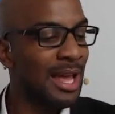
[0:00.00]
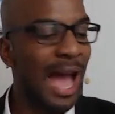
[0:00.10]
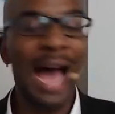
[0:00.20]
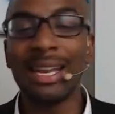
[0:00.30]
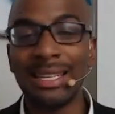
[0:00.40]

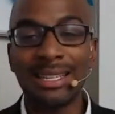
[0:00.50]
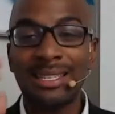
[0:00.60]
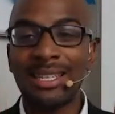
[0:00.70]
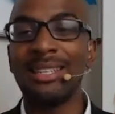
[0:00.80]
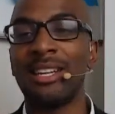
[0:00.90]
I need to
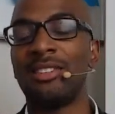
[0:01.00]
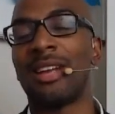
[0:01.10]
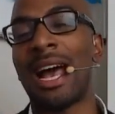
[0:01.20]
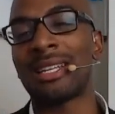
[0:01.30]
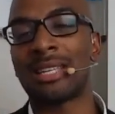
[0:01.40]
see that you
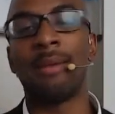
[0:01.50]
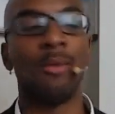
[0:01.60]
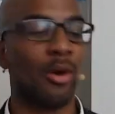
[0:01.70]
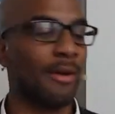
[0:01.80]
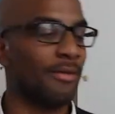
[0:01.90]
guys say
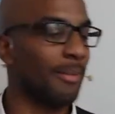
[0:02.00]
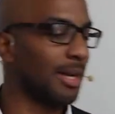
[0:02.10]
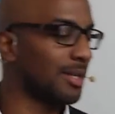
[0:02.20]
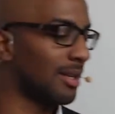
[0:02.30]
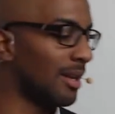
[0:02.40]
more
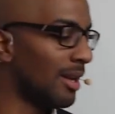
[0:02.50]
information.